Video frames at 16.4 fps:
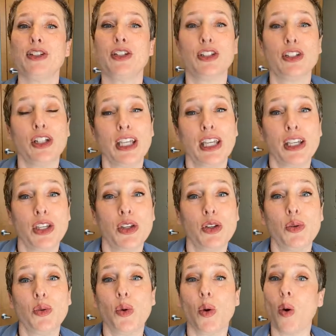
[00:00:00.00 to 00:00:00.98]
to look at
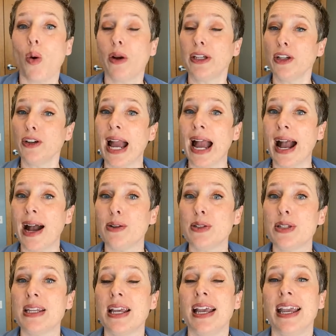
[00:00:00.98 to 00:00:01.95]
you or your
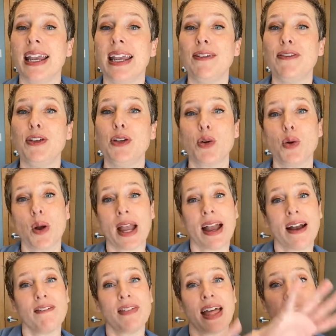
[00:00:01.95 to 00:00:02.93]
house if you don't
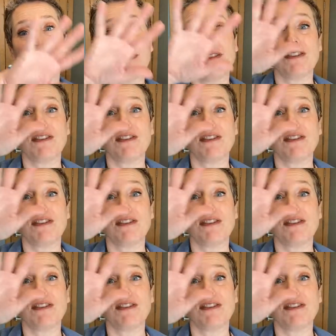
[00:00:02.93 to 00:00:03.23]
have that